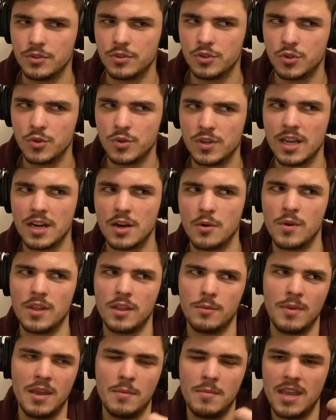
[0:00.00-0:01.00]
together
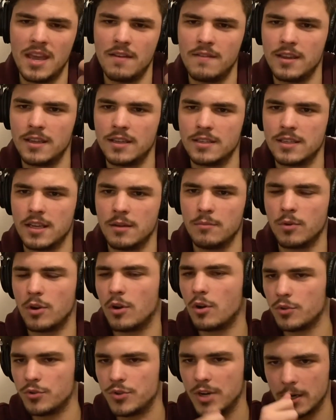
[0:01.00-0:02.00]
with maybe having some
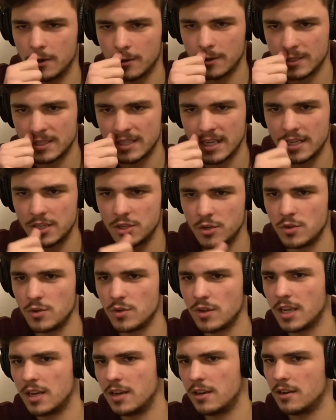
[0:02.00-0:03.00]
contract on the side so
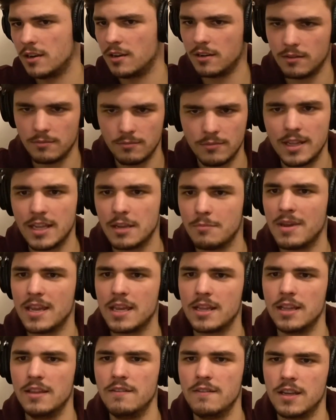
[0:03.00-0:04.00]
you can like
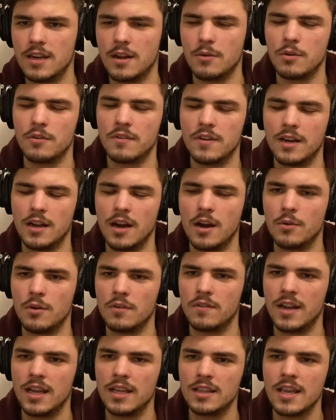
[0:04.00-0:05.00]
make a living out
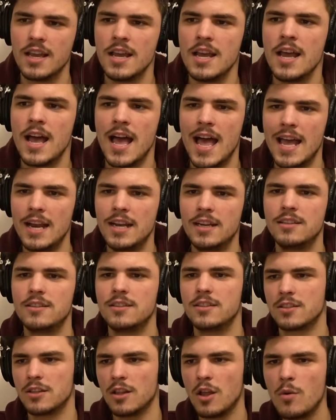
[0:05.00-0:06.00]
of that, and
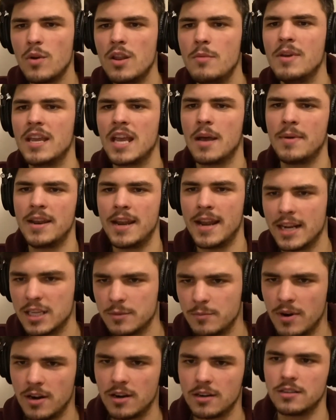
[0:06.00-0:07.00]
slowly become an
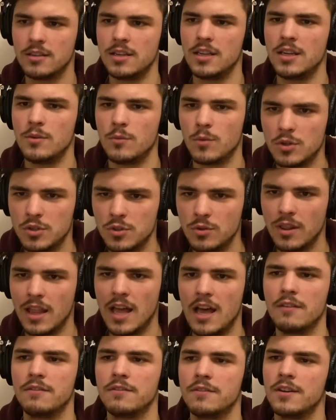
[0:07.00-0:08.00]
expert in what you
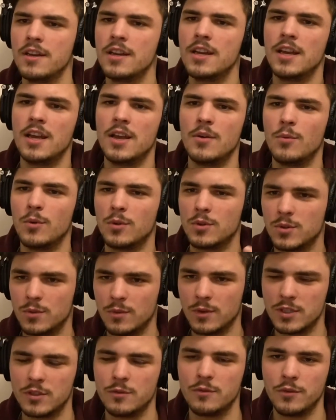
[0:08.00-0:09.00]
love,
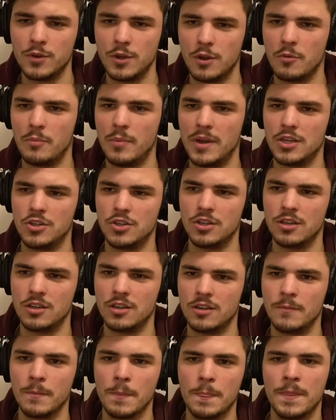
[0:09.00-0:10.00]
what's your
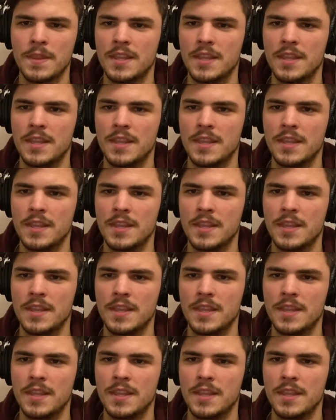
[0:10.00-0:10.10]
passion,